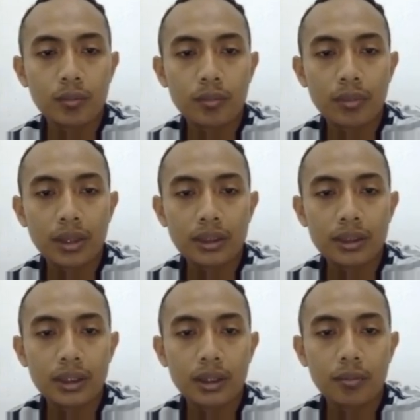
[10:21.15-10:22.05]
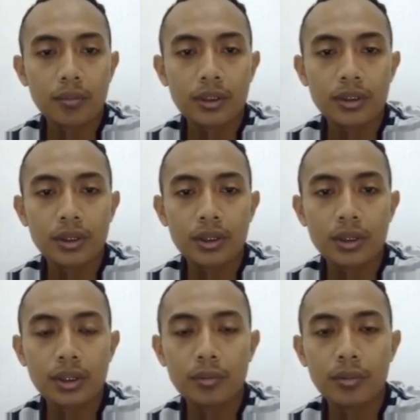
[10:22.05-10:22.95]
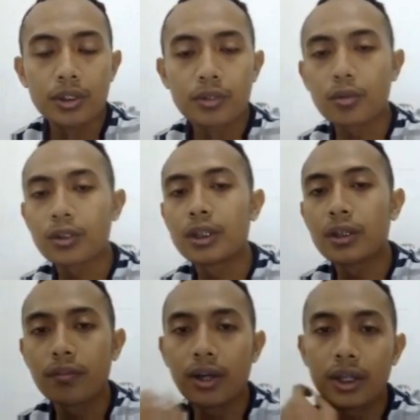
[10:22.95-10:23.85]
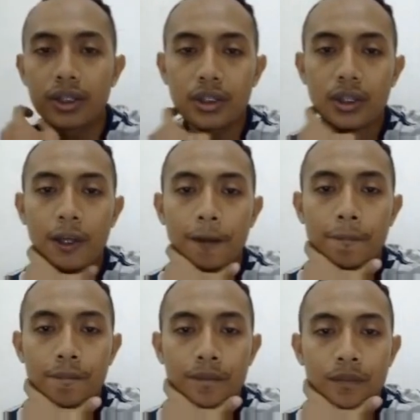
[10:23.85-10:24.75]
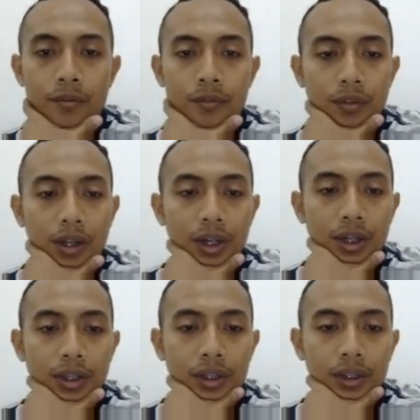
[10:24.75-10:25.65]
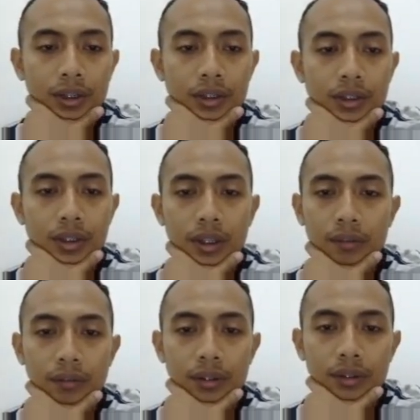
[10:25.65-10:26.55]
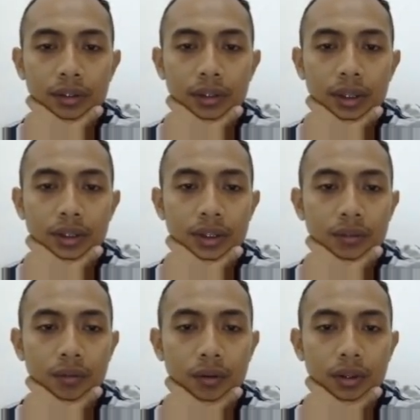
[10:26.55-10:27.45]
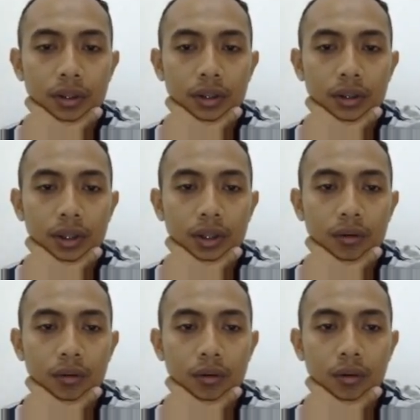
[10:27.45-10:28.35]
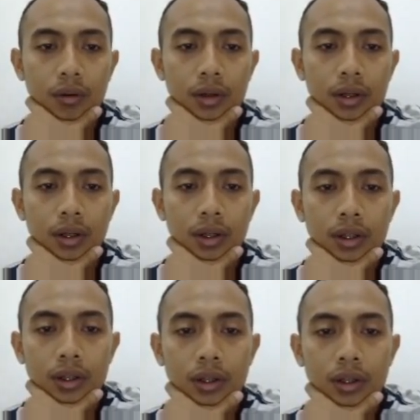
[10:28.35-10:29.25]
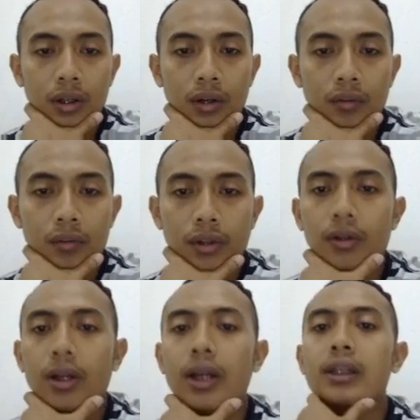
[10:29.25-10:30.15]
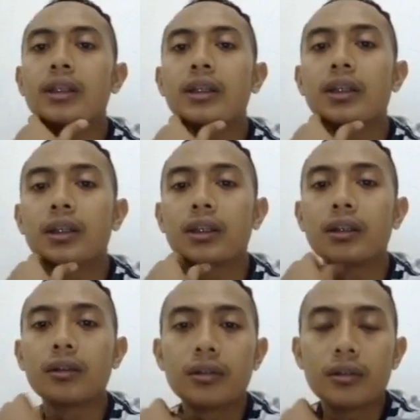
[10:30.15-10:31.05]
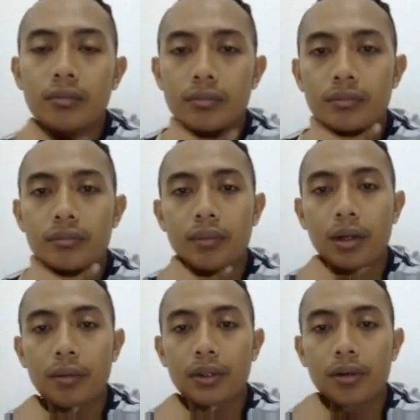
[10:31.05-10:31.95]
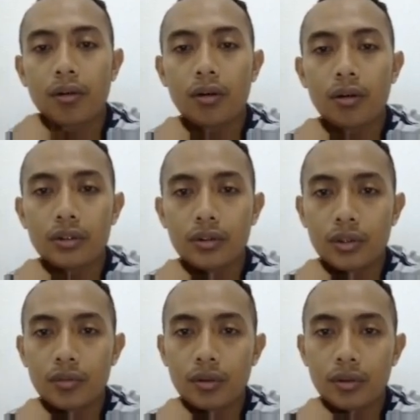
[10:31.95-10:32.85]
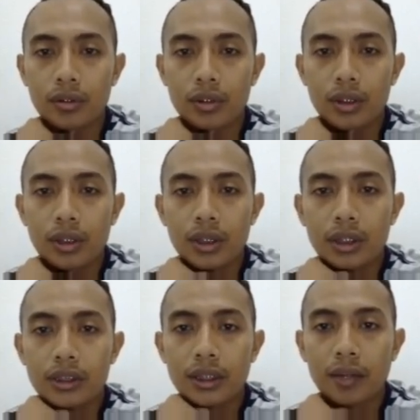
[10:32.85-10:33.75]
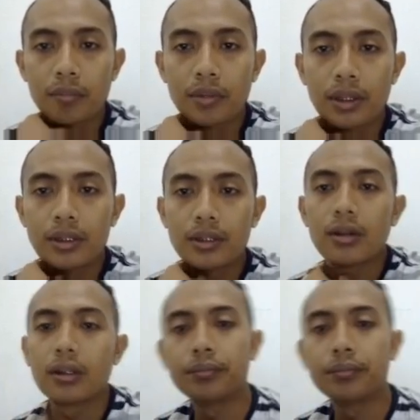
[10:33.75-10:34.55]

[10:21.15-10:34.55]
Plus, yeah, plus it means positive x. ID, just leave it as default, and all of the rest parameter also default. Accept and done.